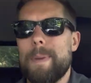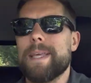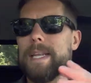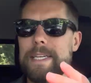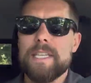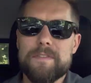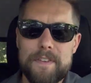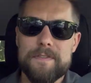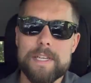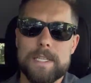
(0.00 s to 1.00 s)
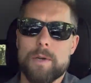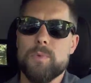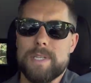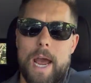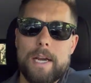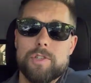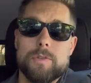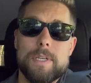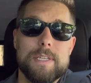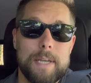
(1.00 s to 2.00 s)
Back in the 1950s, it was
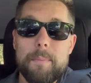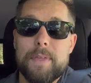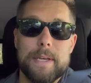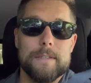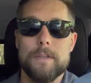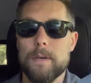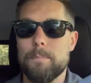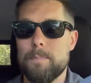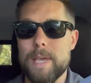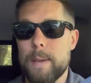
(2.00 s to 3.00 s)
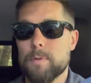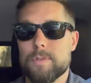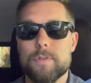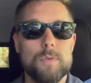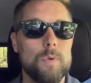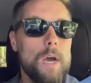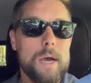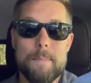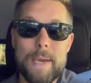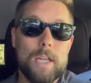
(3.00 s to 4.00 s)
actually something to be able to
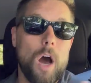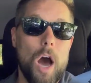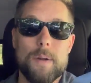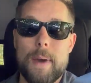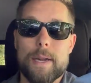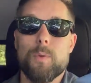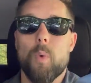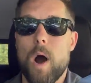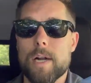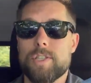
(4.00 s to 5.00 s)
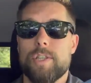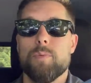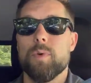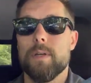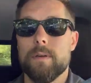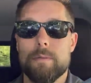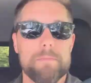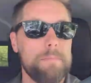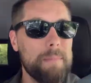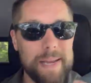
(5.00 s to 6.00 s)
make an automatic watch that would
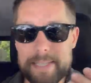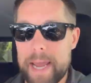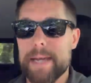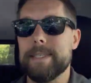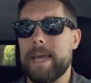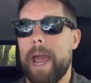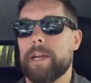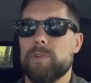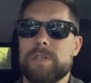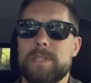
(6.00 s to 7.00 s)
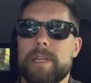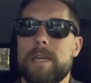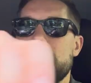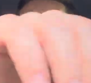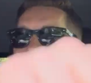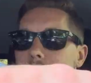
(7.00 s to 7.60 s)
maintain its accuracy in